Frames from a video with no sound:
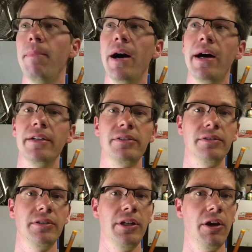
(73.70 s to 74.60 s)
but
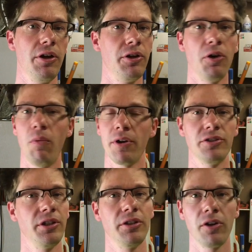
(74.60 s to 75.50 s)
you don't want
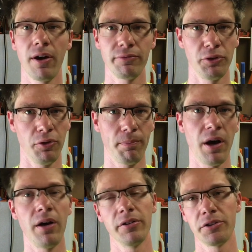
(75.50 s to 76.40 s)
to send it off to a
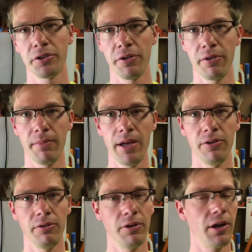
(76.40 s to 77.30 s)
polisher that may
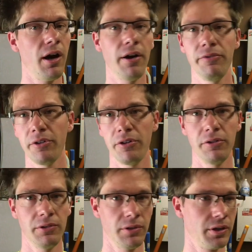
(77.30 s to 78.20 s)
do an Honto
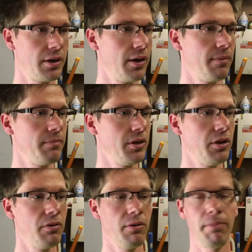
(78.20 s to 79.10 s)
or
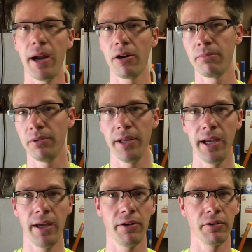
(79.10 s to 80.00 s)
a Barrett
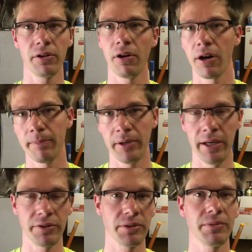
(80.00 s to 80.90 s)
blade or a Clark
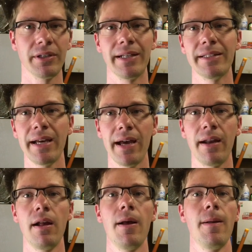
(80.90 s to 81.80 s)
blade or something like
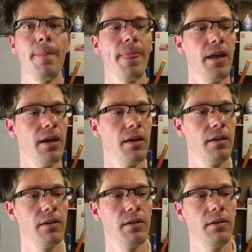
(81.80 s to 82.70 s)
that.
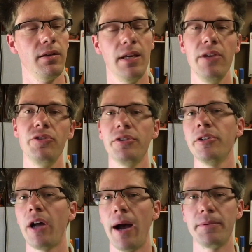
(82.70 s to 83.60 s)
He's a
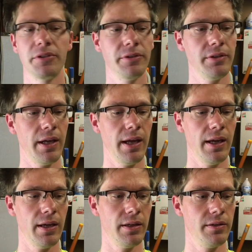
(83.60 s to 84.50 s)
good option,
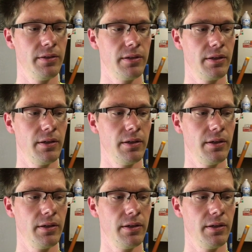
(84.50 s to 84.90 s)
and